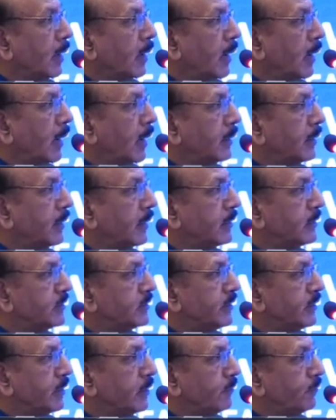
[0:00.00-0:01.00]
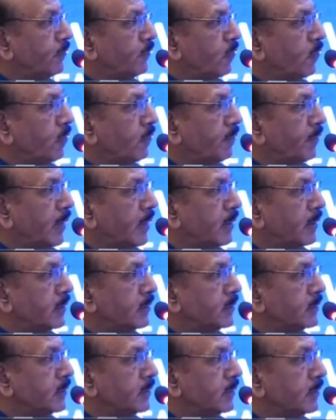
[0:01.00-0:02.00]
And then stage 4,
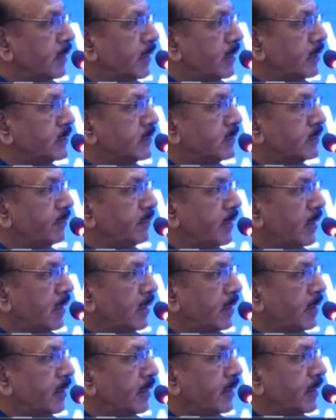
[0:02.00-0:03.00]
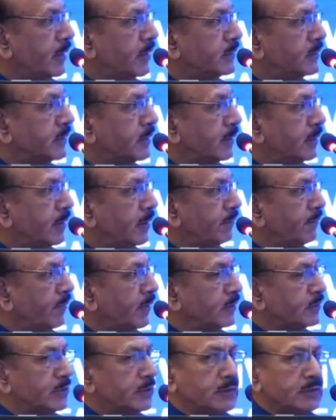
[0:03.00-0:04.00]
when there is severely decreased kidney
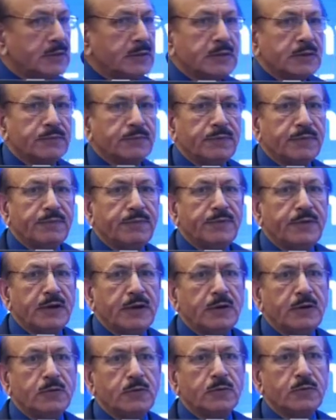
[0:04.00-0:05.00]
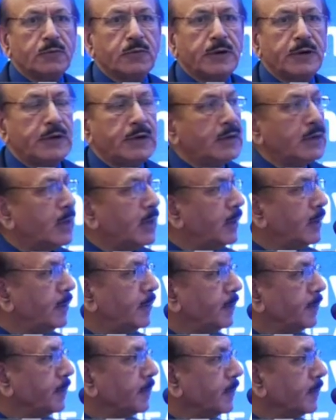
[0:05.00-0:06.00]
function, 15 to 29,
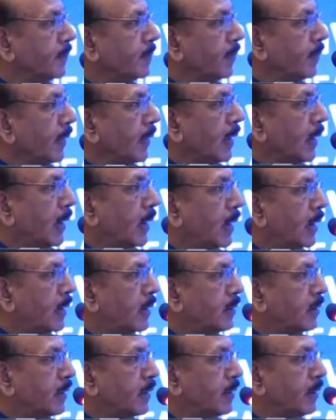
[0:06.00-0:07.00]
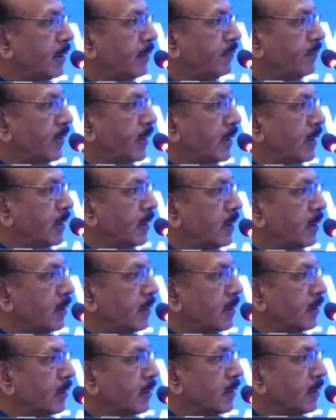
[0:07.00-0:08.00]
and kidney failure
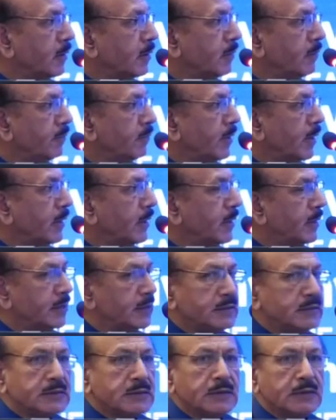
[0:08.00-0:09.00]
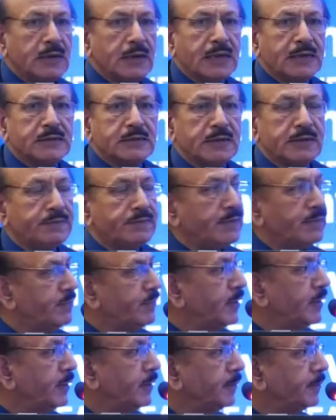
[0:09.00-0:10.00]
when it is less than
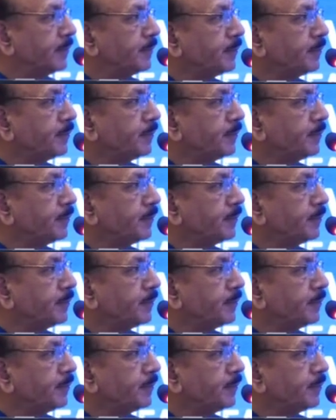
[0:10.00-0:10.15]
15.